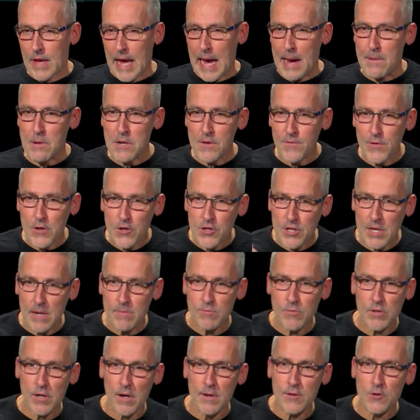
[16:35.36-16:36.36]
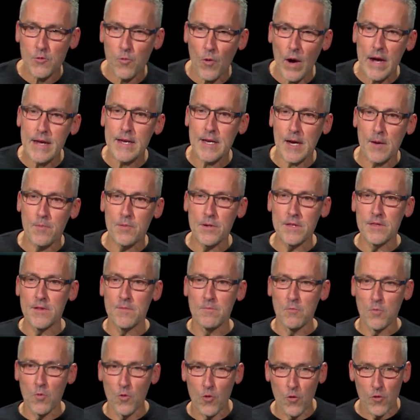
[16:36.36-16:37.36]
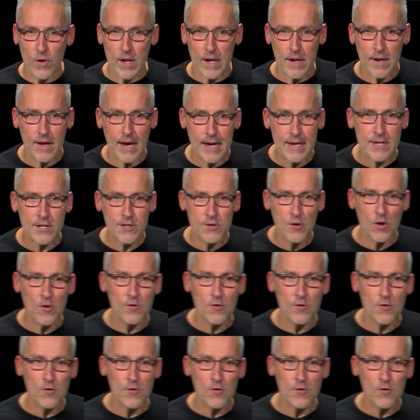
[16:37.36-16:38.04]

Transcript: How many of you sometimes wake up in the morning and it's